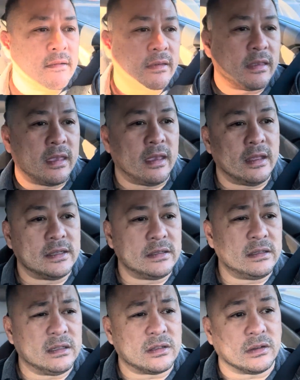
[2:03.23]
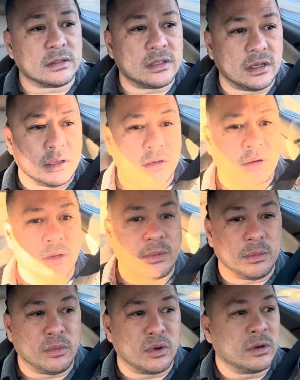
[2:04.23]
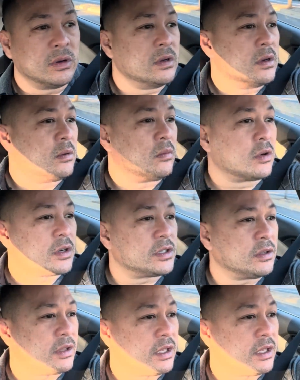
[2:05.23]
kids, adults to a degree, but more so the